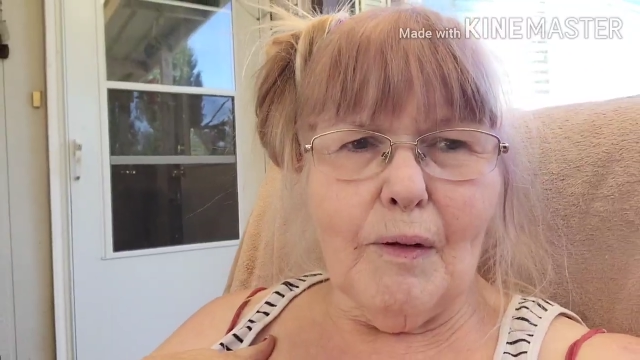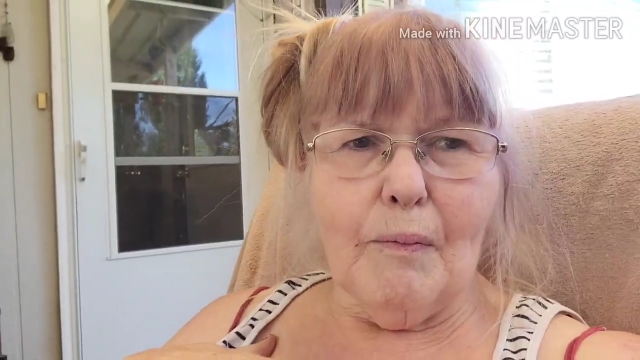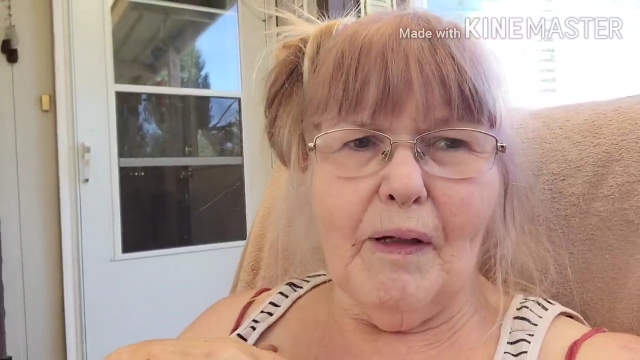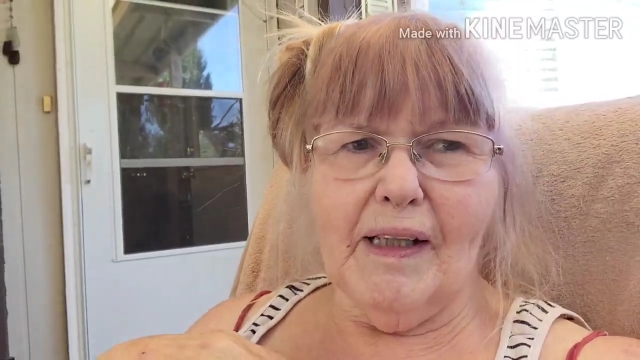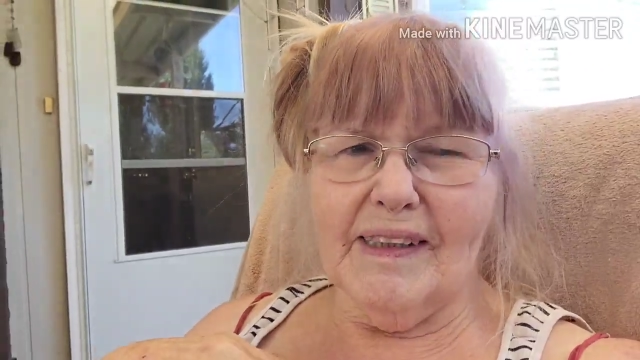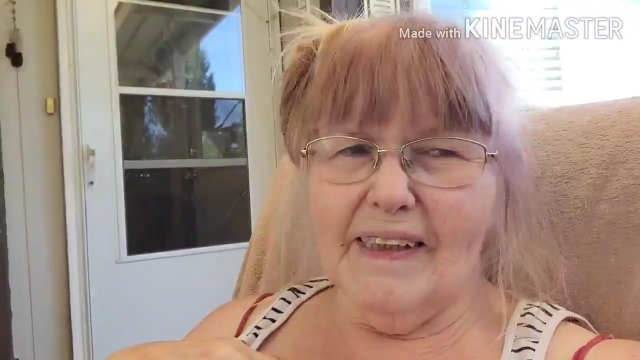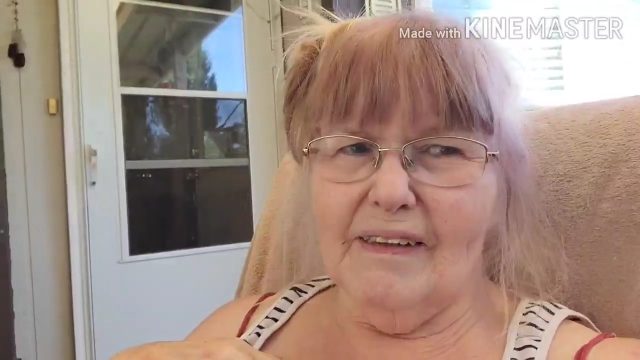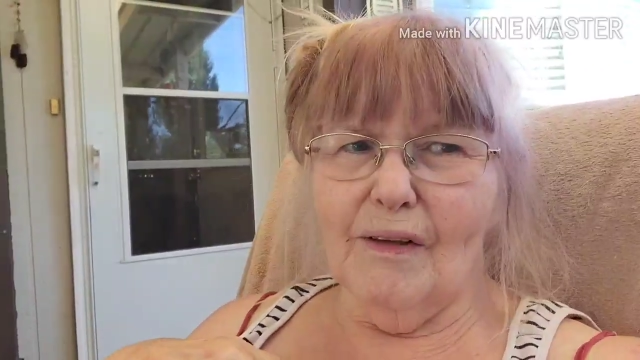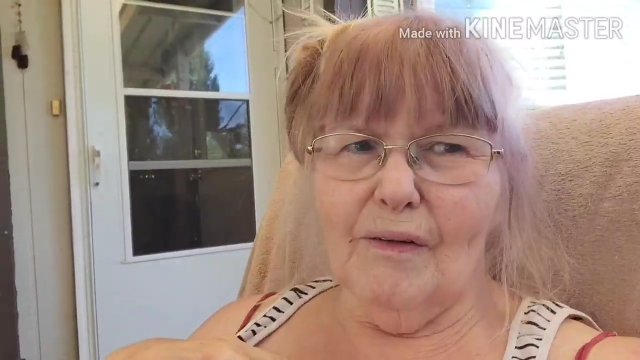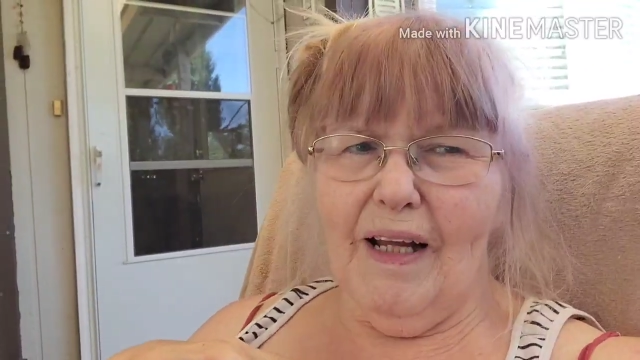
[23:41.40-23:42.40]
because I
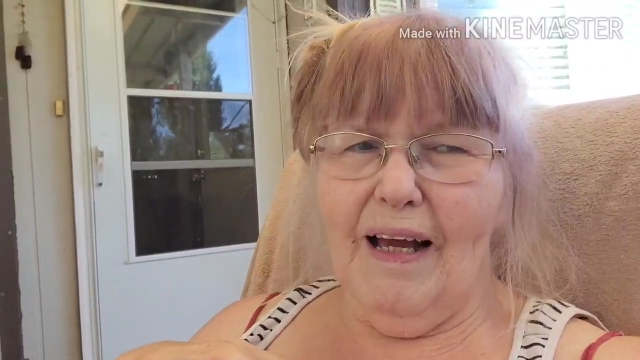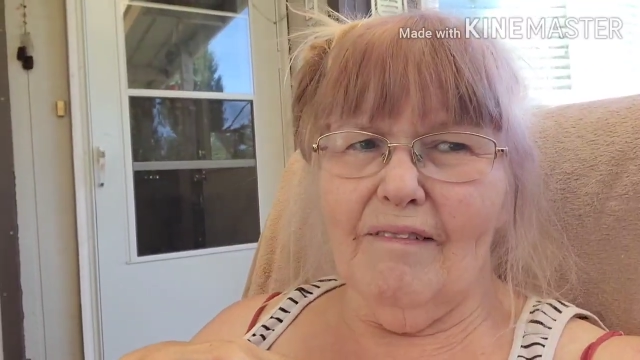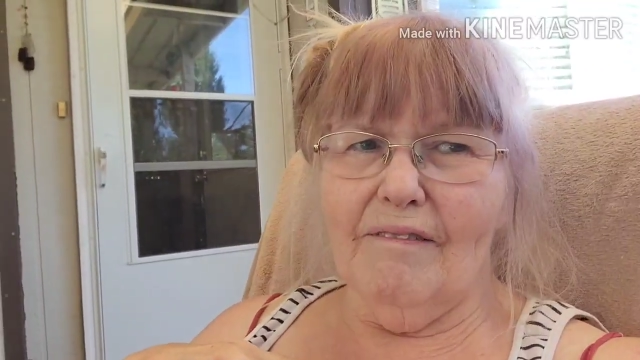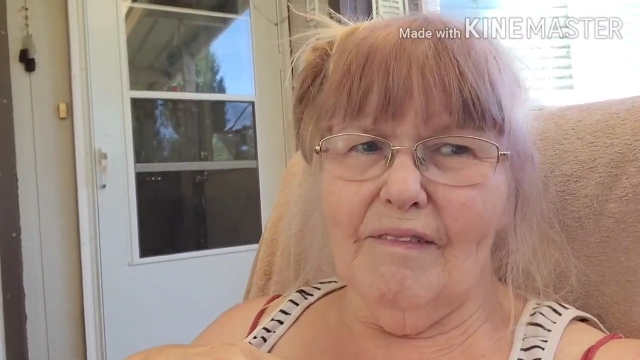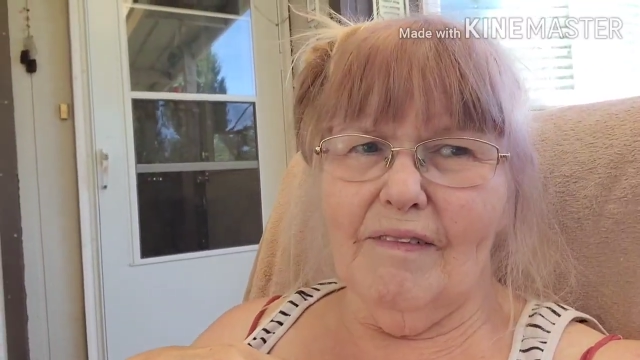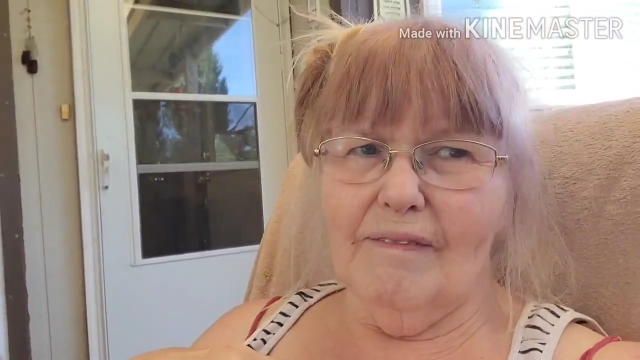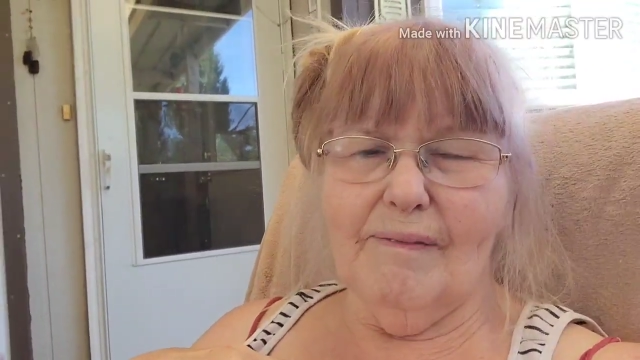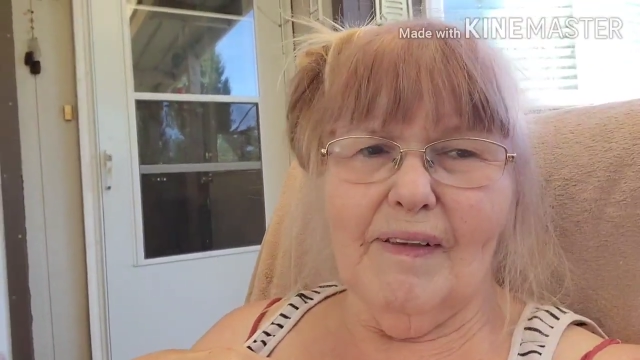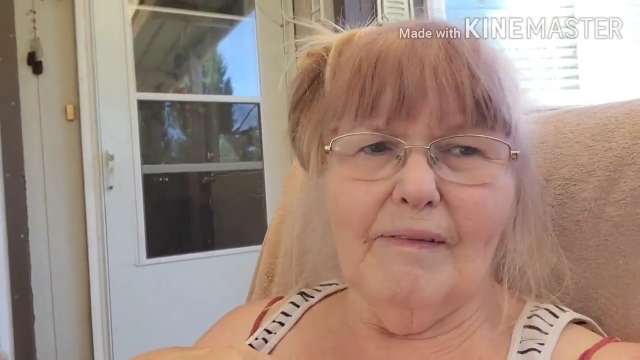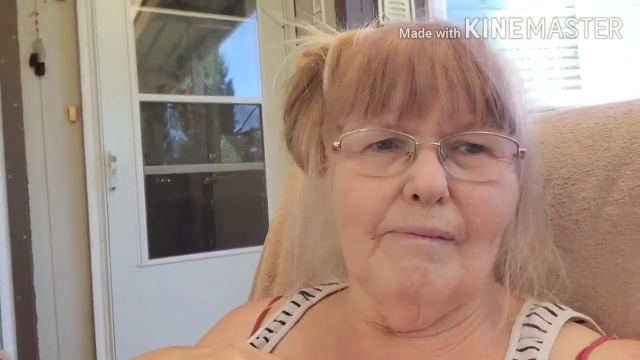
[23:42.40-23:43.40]
don't have
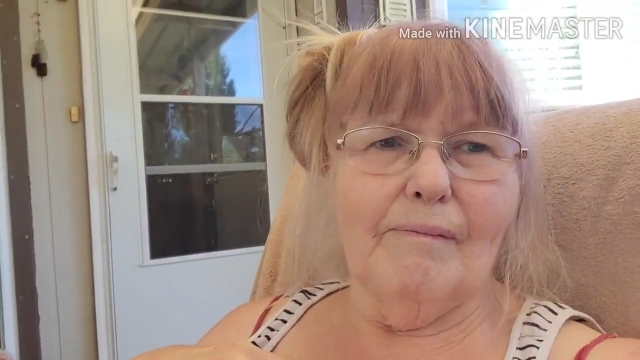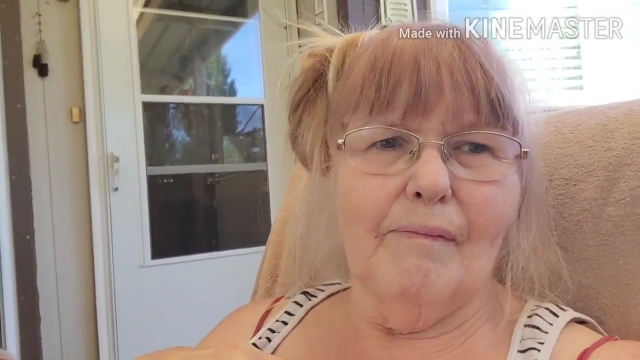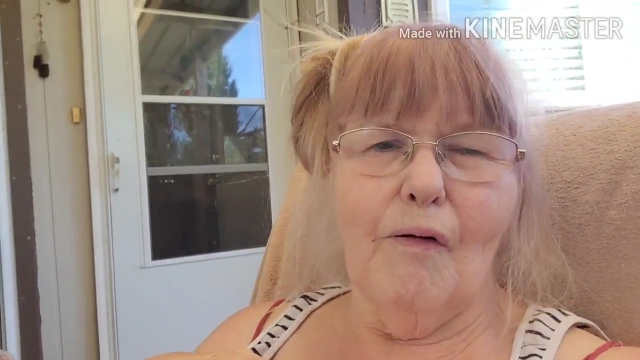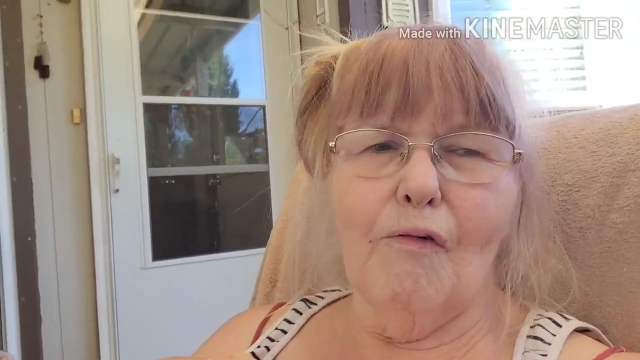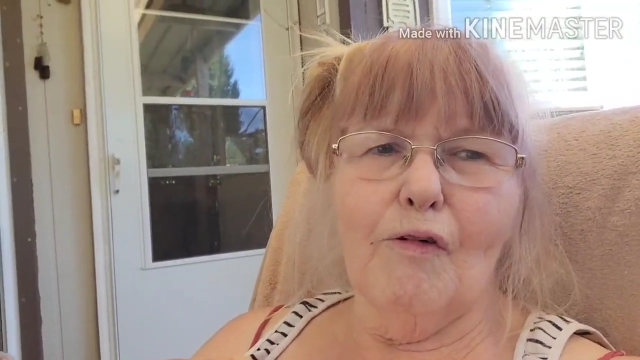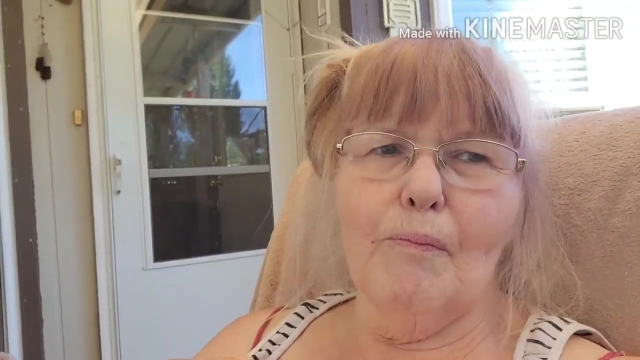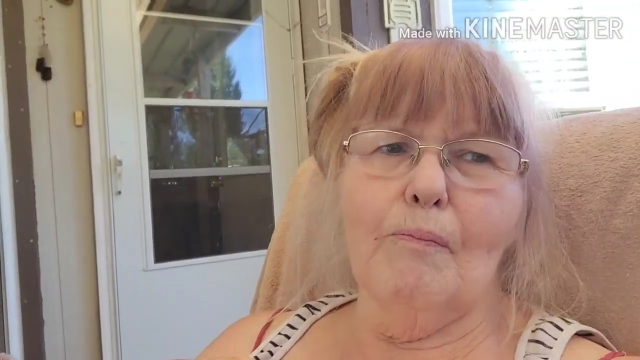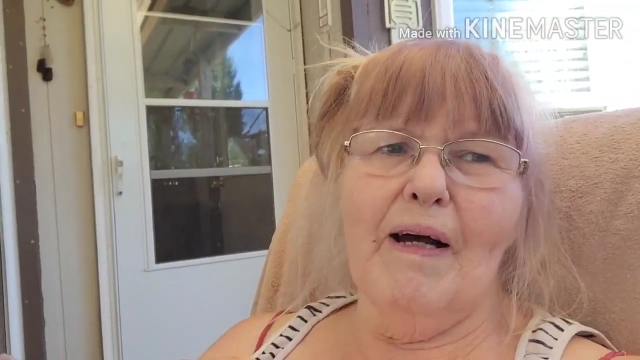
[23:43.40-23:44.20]
over